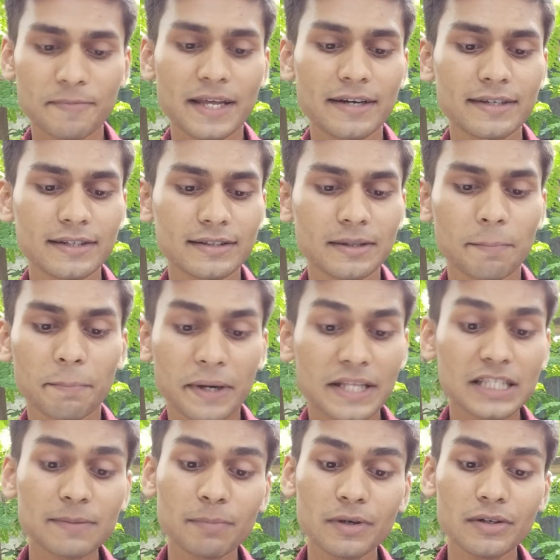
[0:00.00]
that is
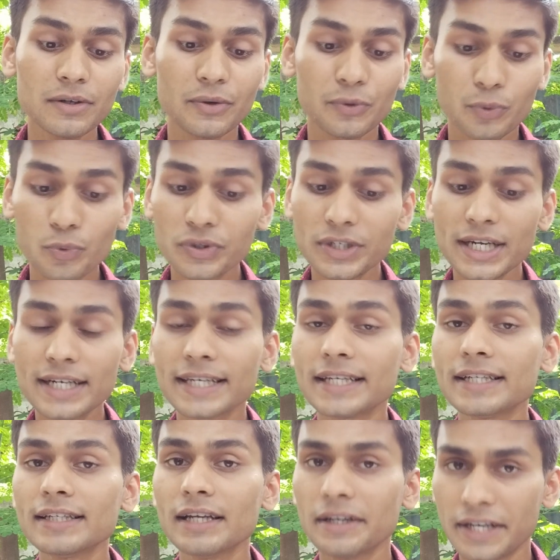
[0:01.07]
principle rooted
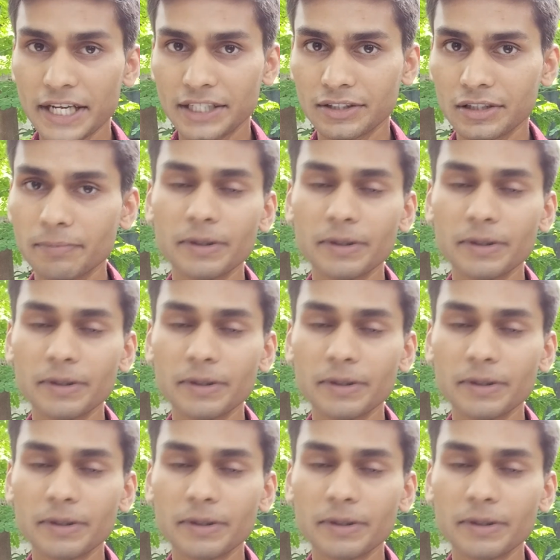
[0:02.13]
in nature,